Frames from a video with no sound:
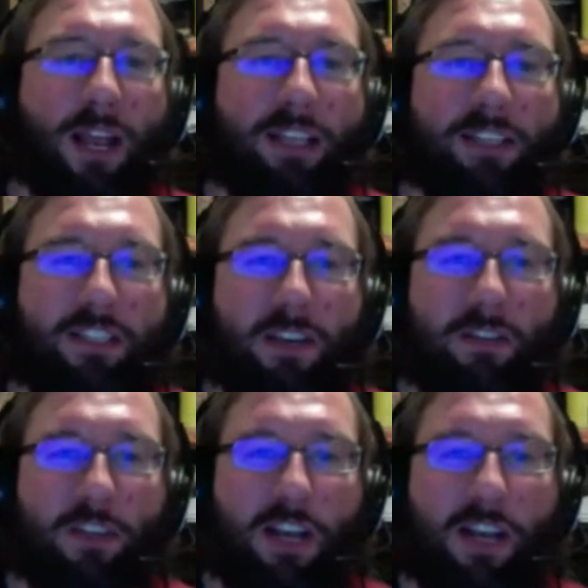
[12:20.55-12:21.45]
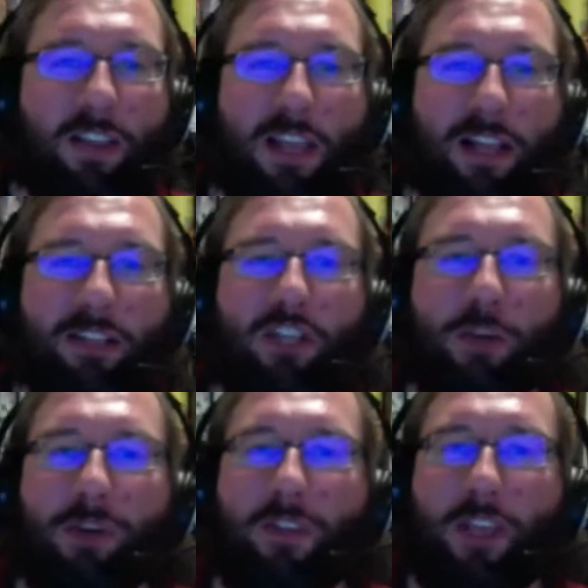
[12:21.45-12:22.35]
asked if there's anything else
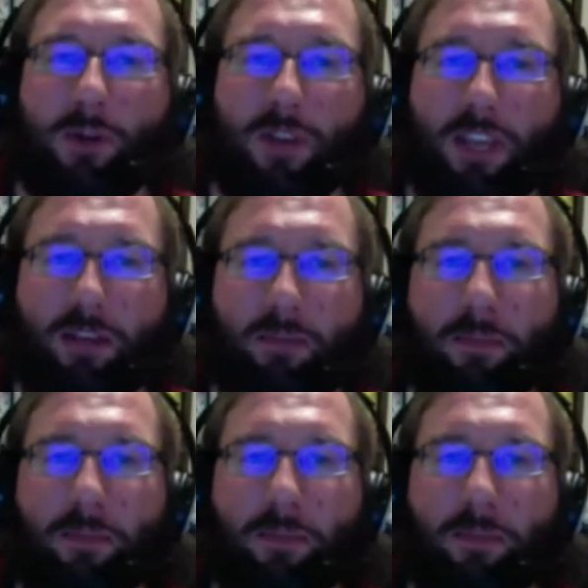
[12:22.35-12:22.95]
coming for the Yellow King.